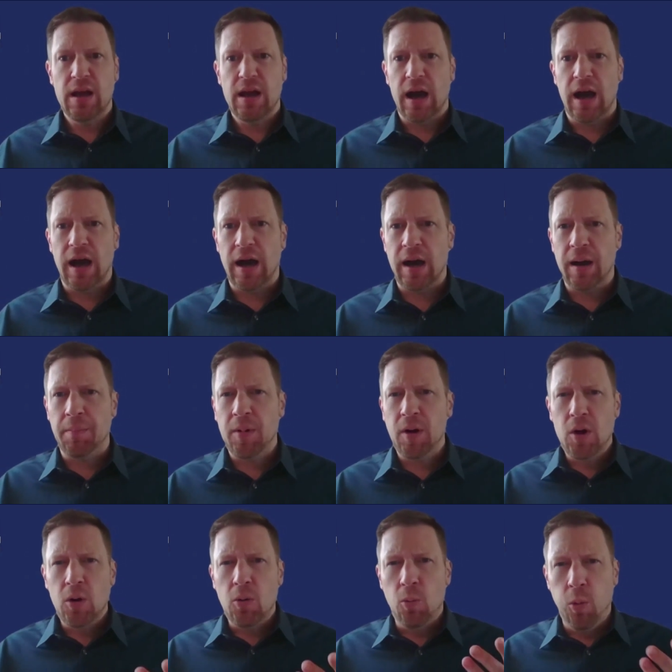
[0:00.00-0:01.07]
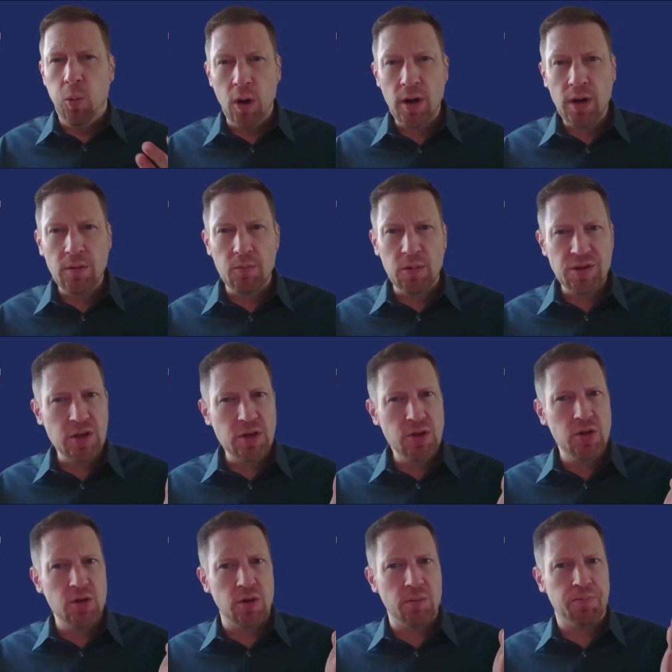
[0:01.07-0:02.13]
Um, weren't wasn't
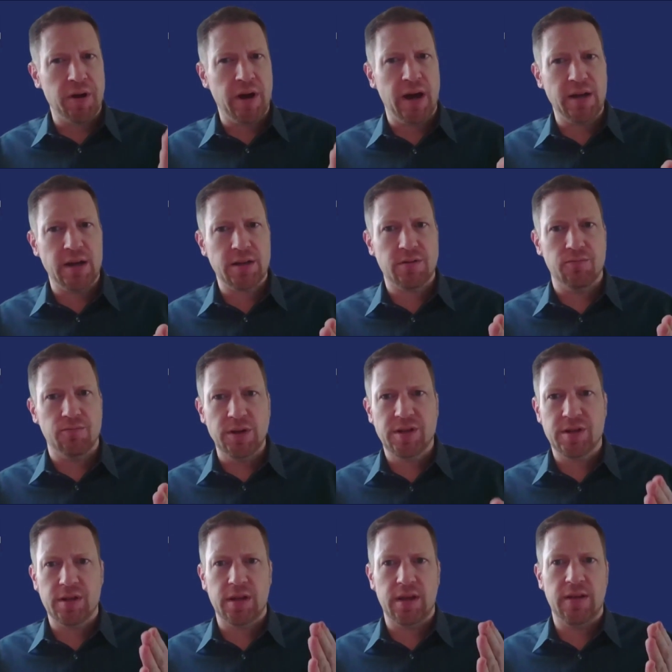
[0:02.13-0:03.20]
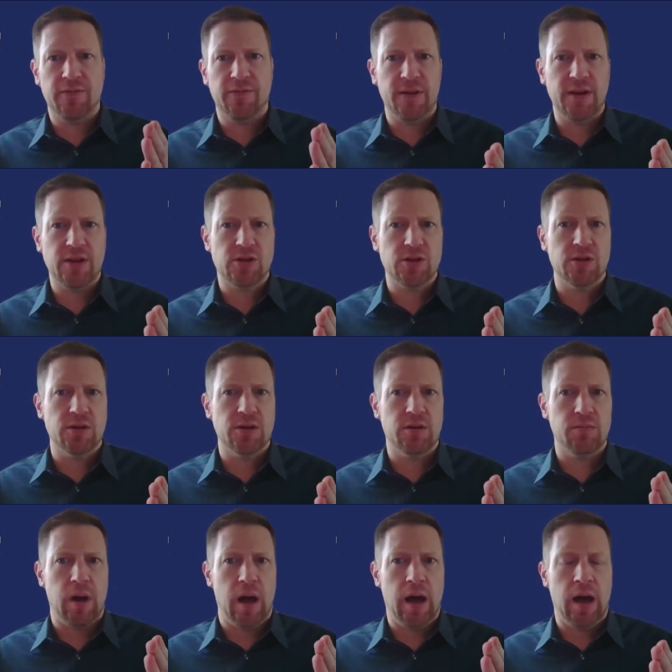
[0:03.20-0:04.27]
your product recently
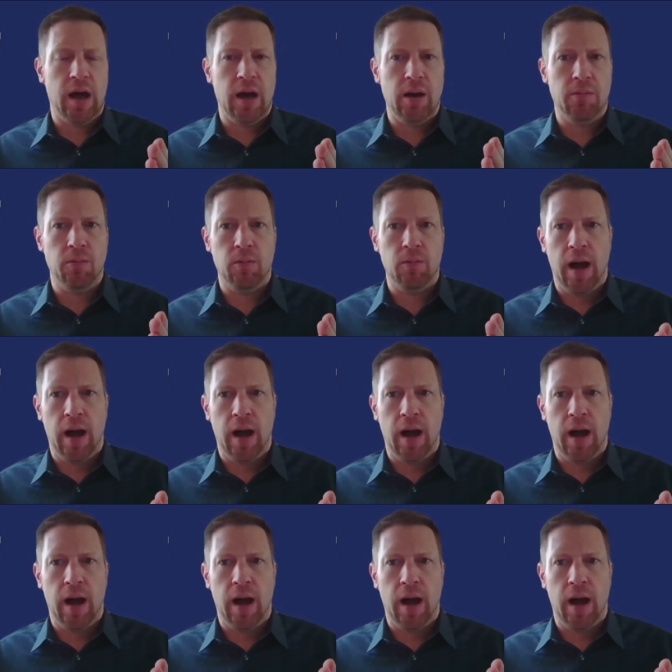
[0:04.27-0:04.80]
featured uh,